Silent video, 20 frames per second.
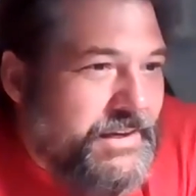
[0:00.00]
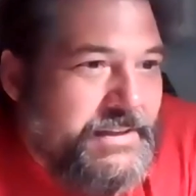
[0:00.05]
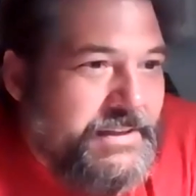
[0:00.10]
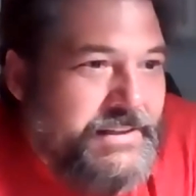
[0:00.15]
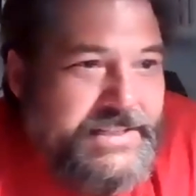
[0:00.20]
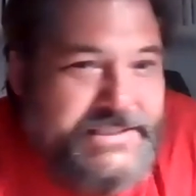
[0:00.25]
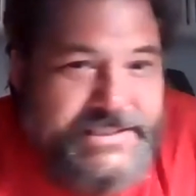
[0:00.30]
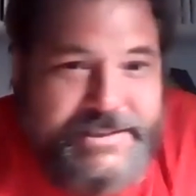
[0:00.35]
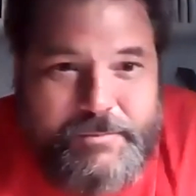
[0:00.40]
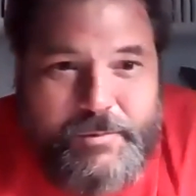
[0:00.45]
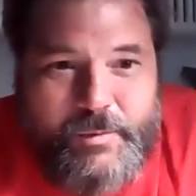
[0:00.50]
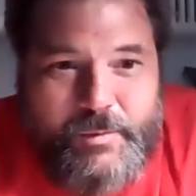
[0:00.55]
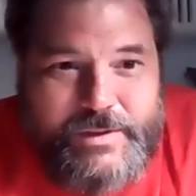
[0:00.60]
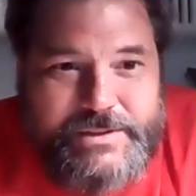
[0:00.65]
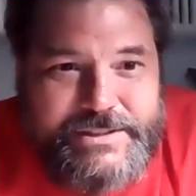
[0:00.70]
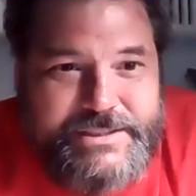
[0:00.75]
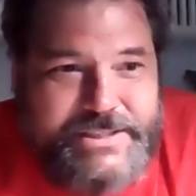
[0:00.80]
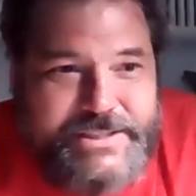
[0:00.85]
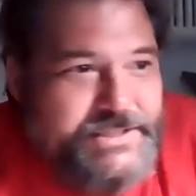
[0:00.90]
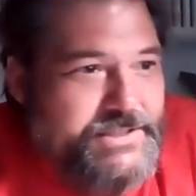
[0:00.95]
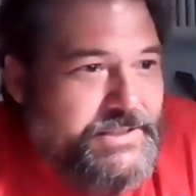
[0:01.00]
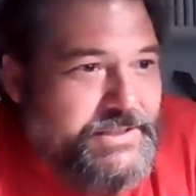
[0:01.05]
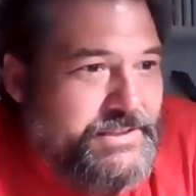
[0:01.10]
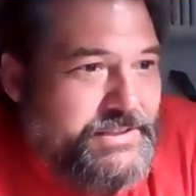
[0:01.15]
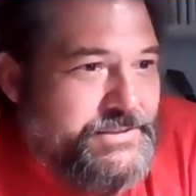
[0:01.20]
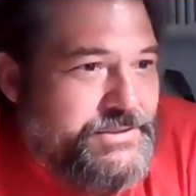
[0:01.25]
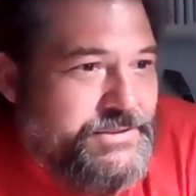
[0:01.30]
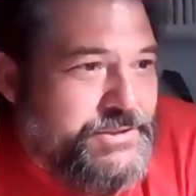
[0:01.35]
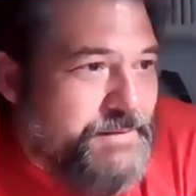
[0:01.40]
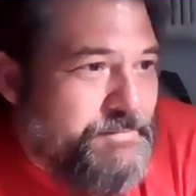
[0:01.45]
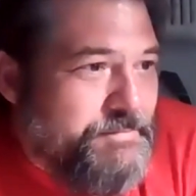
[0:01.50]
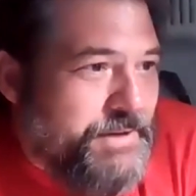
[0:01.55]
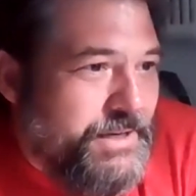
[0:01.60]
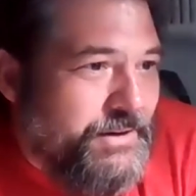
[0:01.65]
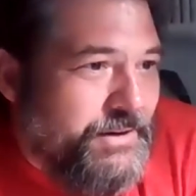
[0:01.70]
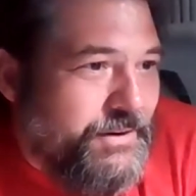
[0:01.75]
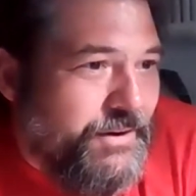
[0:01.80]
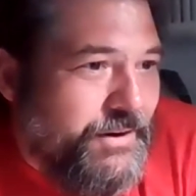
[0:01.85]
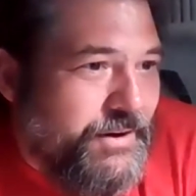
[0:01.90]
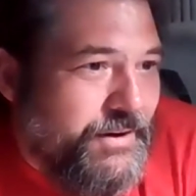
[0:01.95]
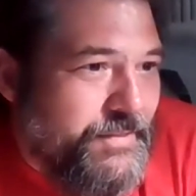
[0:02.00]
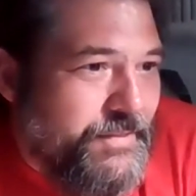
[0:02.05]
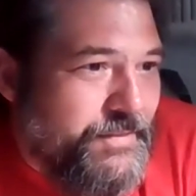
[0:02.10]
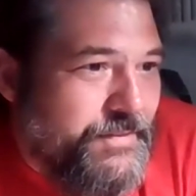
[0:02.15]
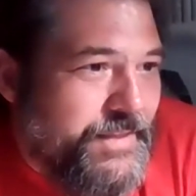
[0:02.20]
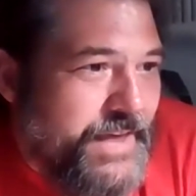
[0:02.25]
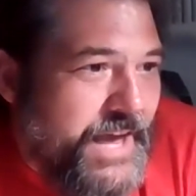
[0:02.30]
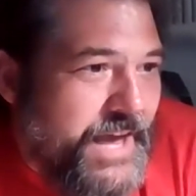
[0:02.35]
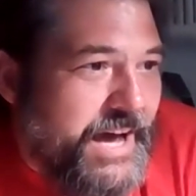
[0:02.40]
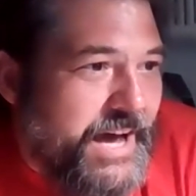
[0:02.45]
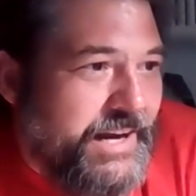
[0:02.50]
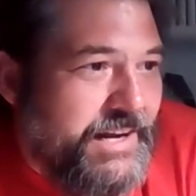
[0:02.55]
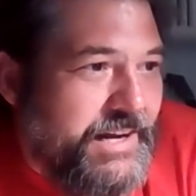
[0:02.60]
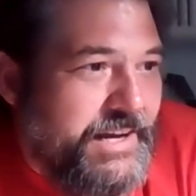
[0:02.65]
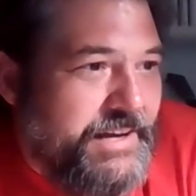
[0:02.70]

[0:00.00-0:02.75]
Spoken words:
Unless someone wants to jump in on that,